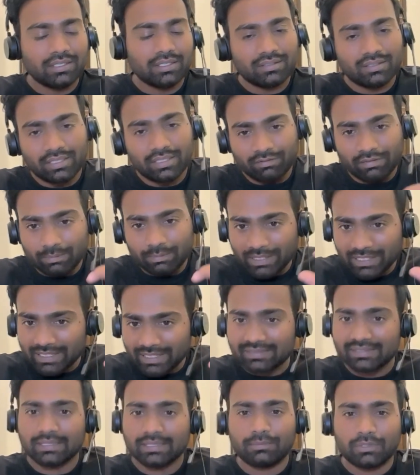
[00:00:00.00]
There will be
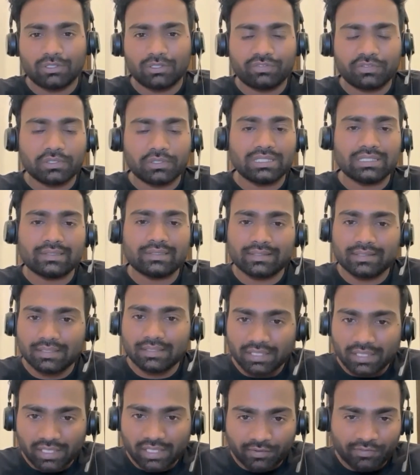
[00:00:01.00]
less number of calls.
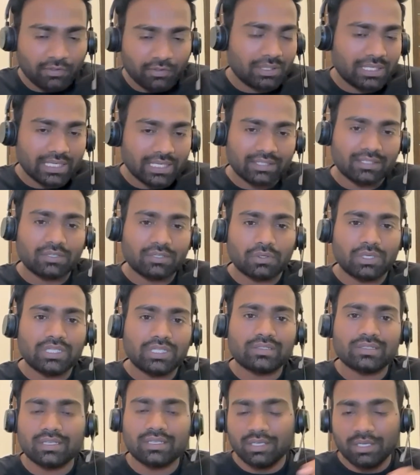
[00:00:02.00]
If you get the
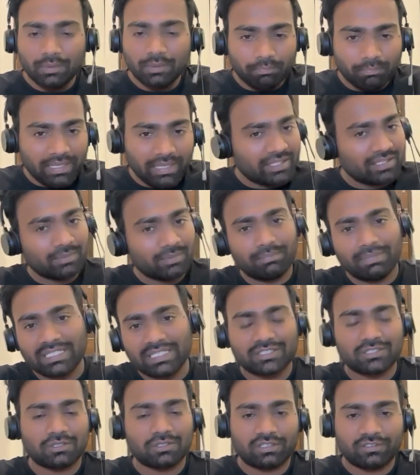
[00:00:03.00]
calls, make the
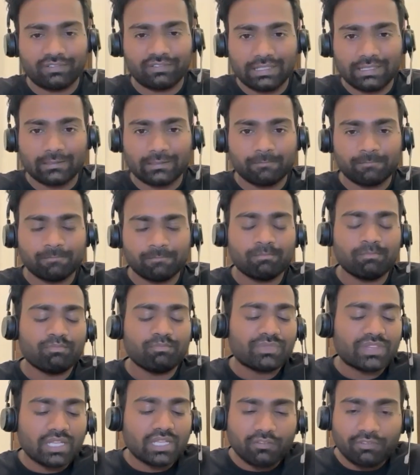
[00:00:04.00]
best out of it.
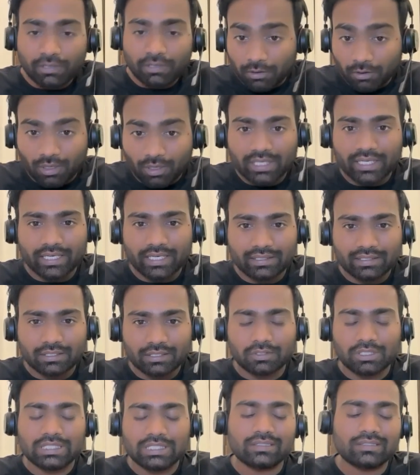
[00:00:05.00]
If you're not getting the
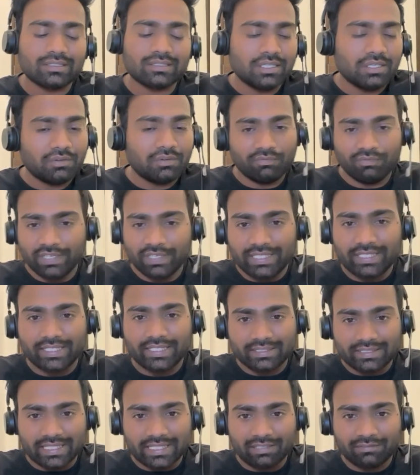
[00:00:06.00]
calls, wait till
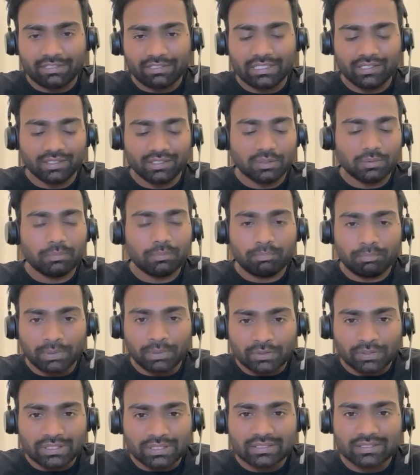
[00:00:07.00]
January
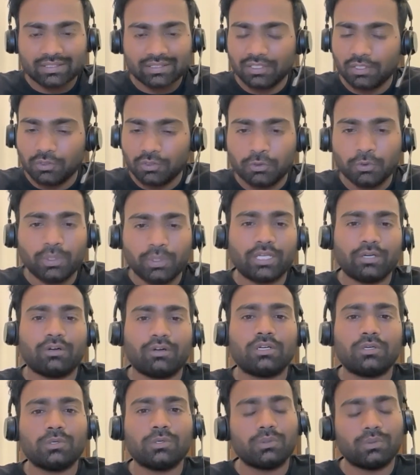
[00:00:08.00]
because you
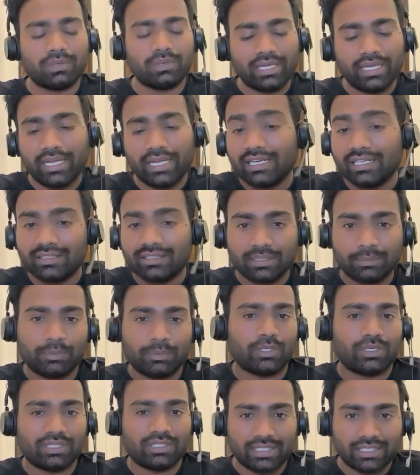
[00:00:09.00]
cannot do anything
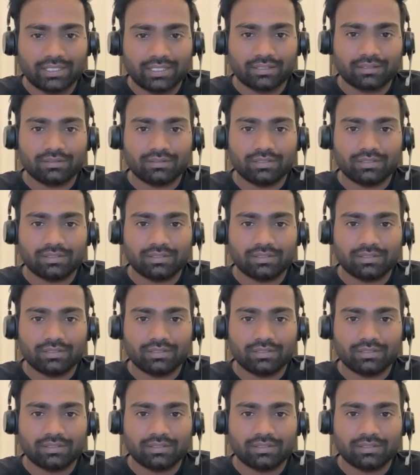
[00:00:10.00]
beyond that.